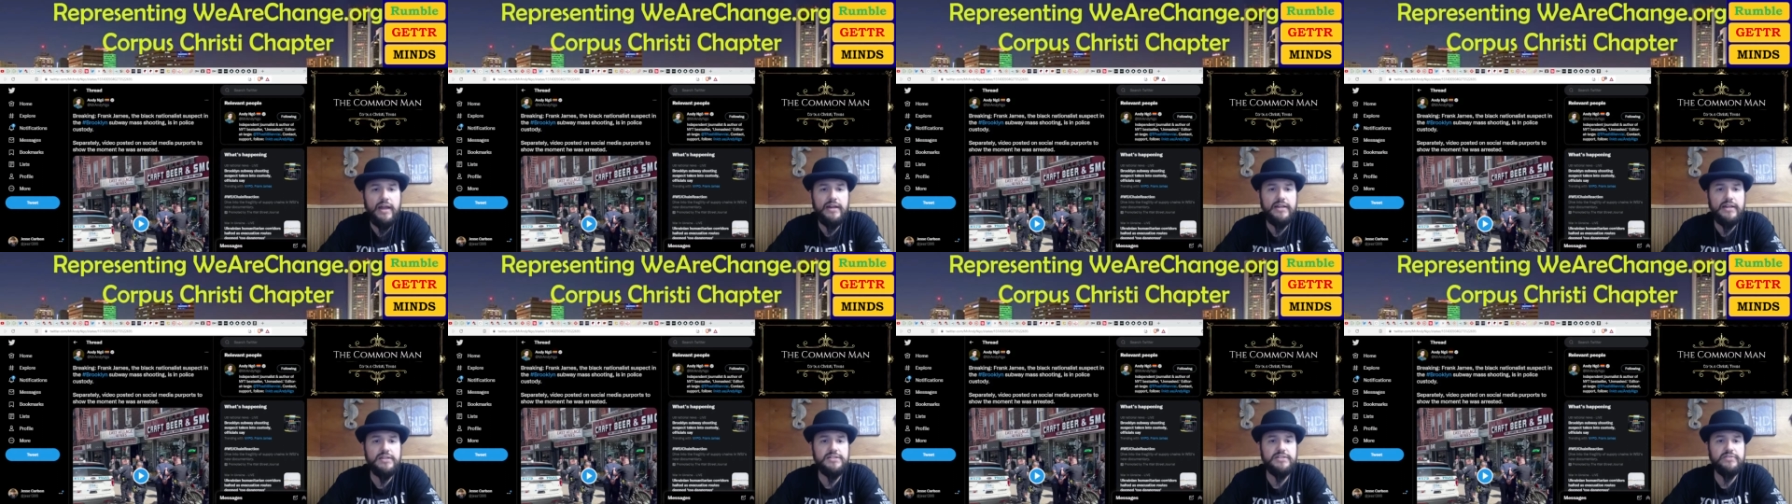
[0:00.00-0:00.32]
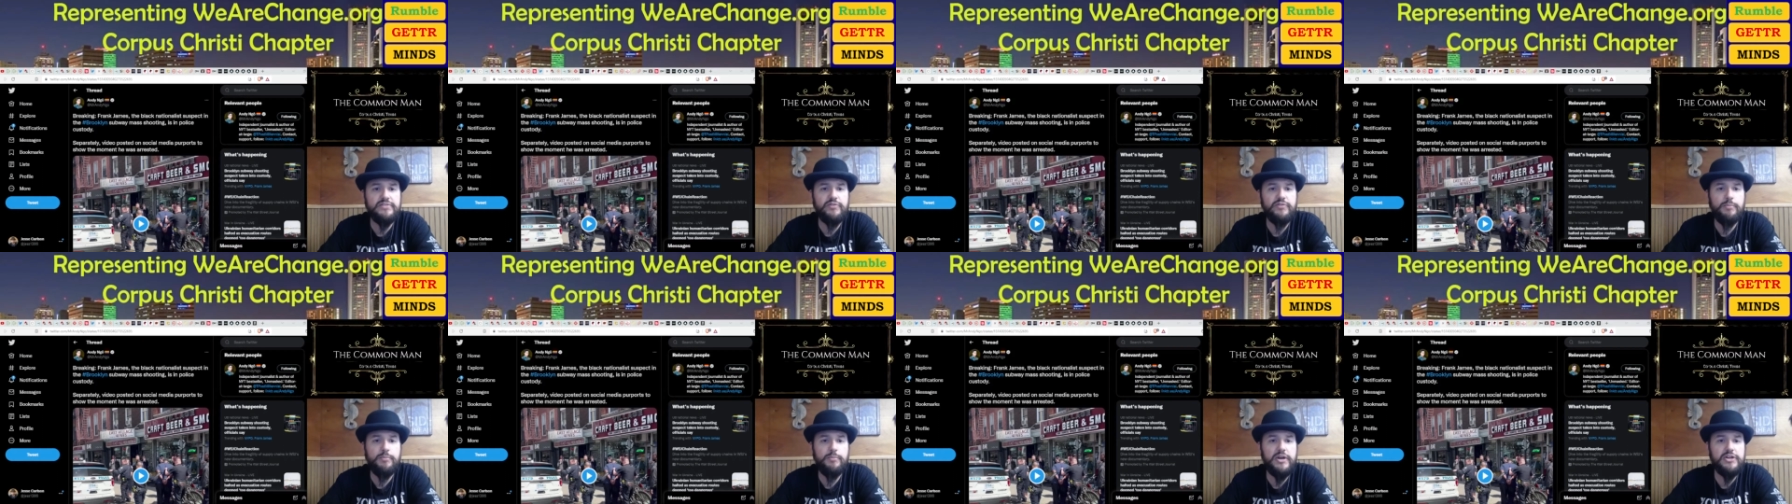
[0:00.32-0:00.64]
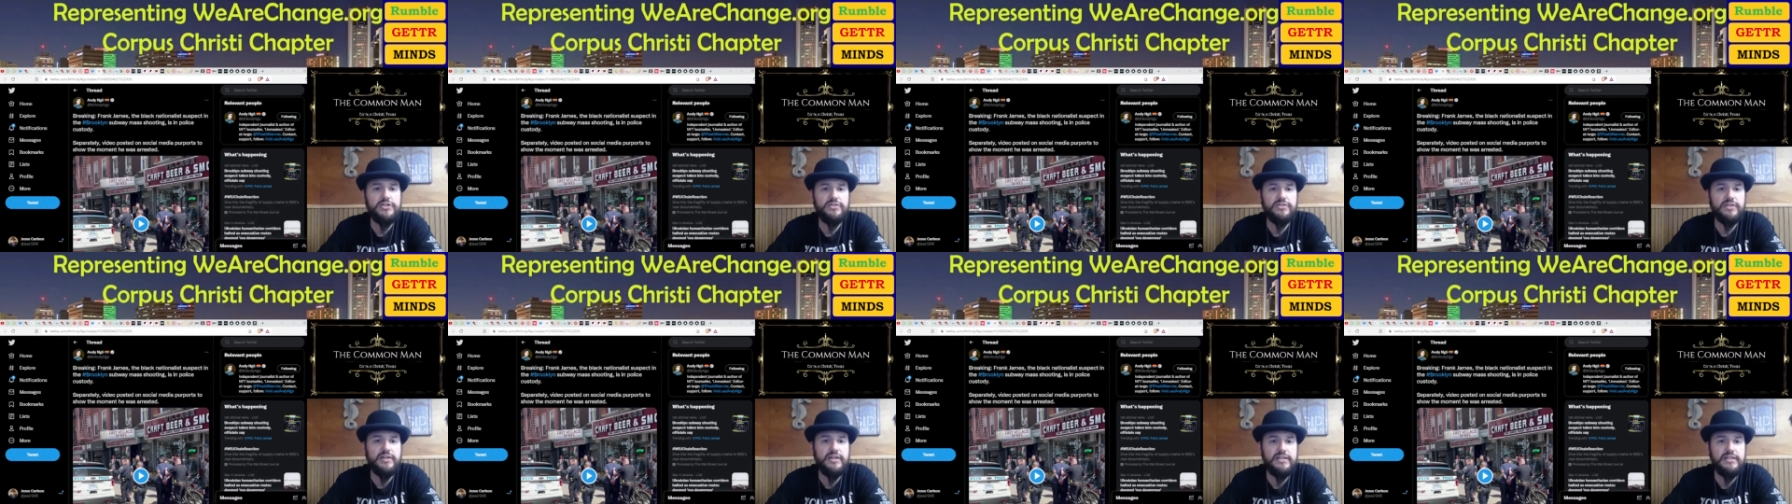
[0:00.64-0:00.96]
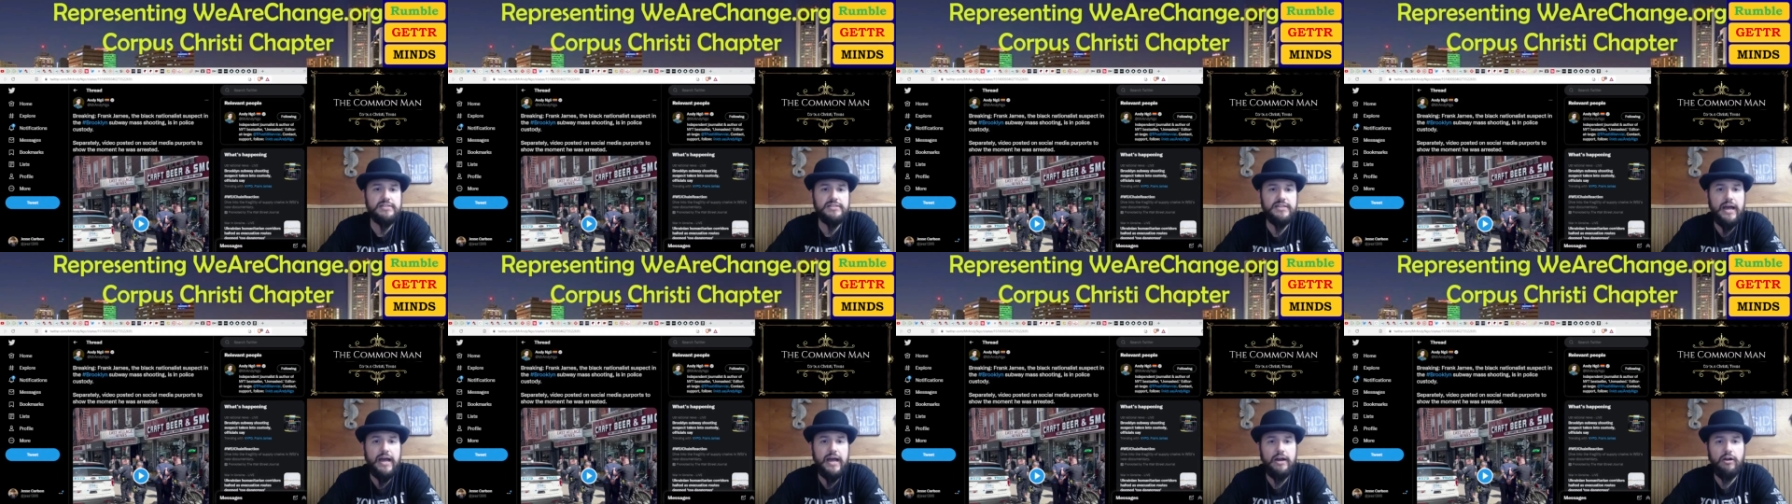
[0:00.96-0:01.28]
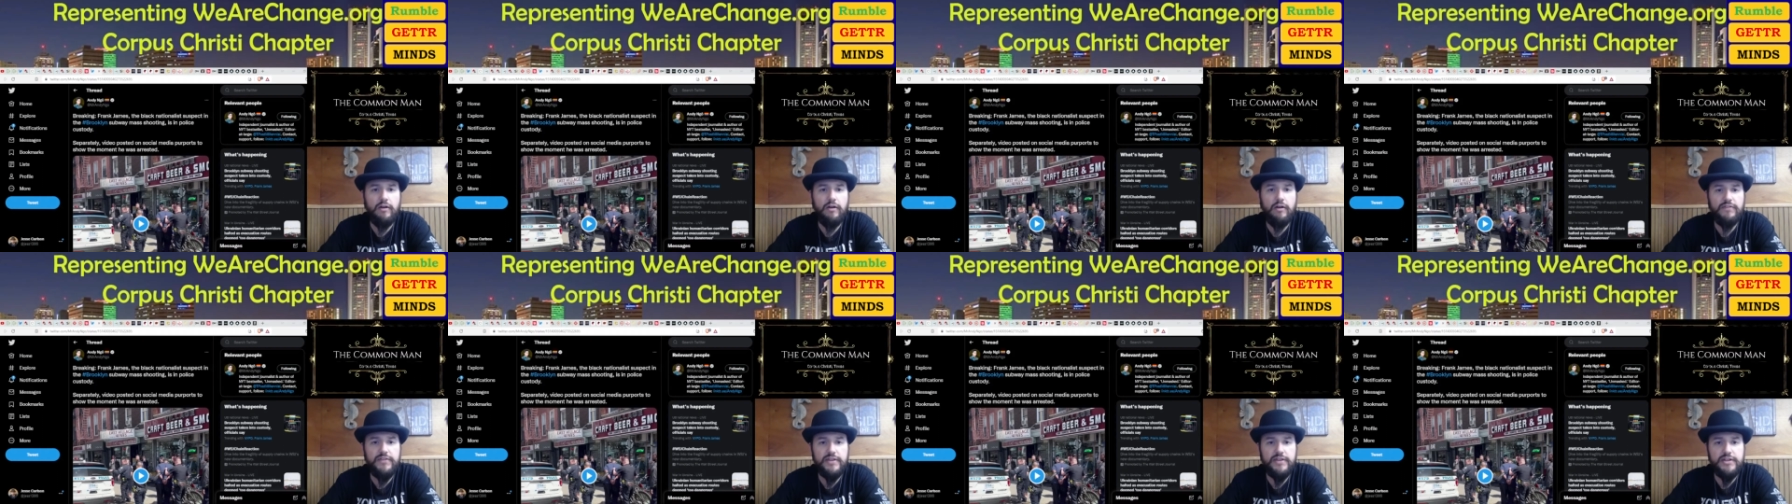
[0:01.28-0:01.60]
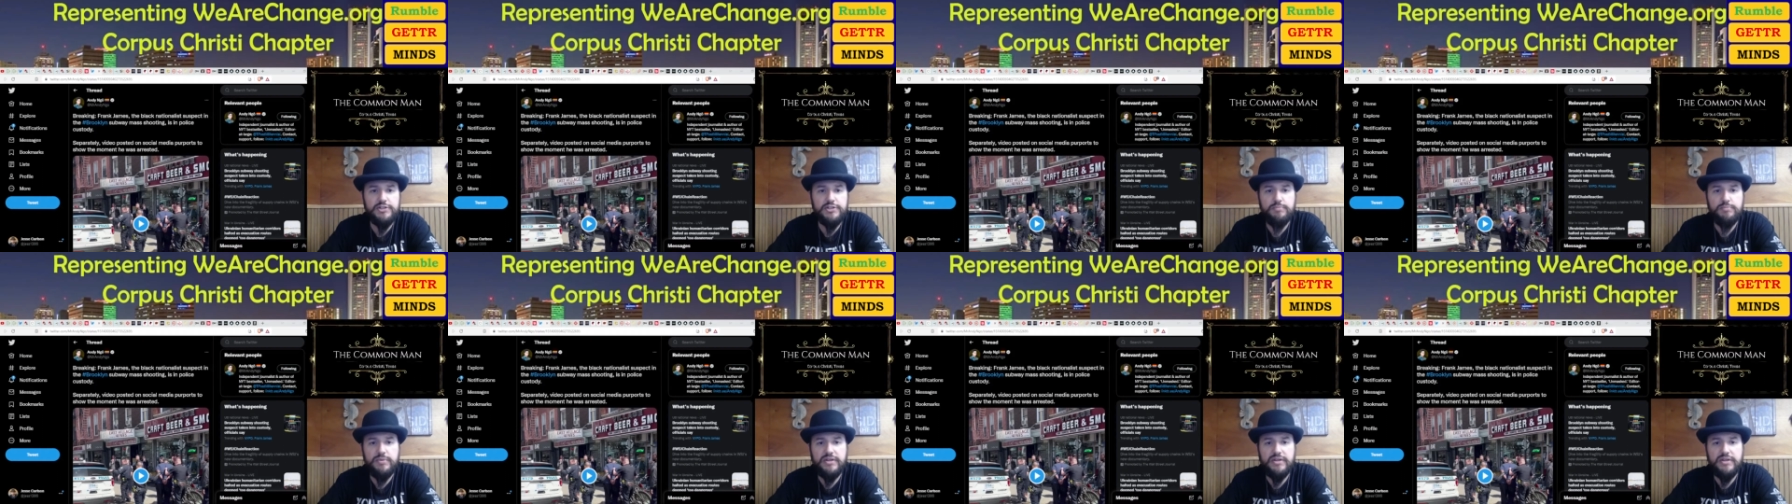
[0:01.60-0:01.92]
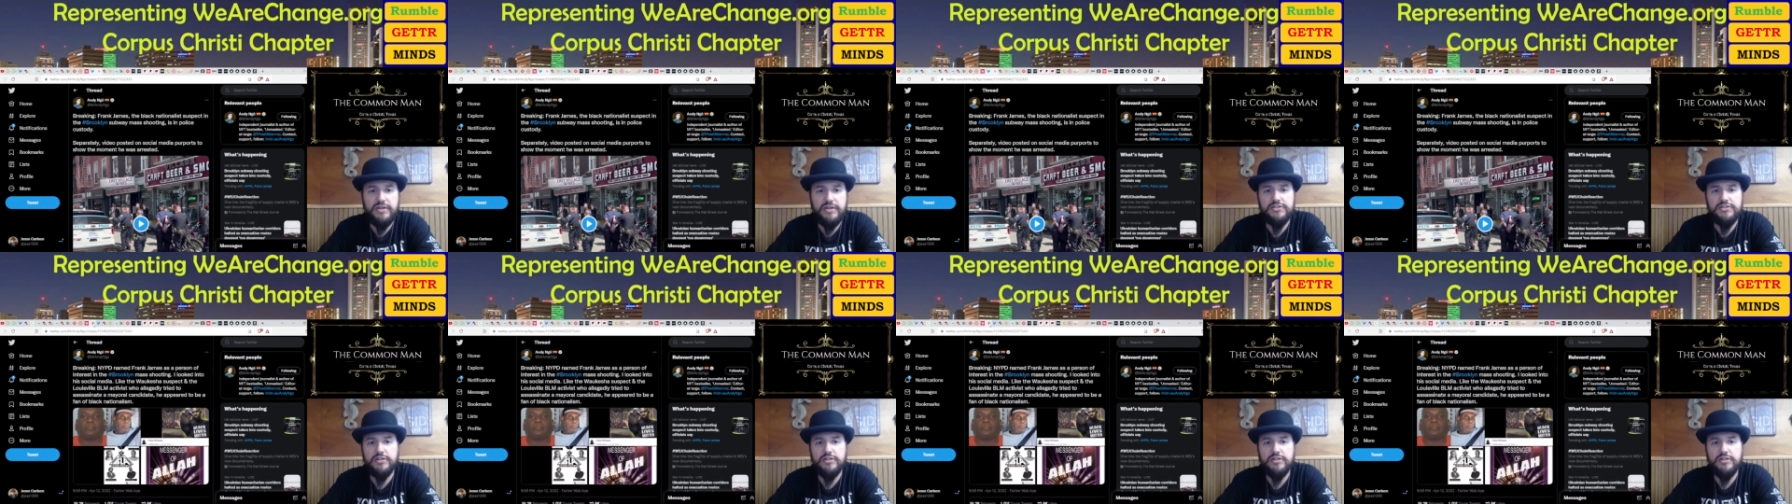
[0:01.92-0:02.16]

and his information that he's got on this because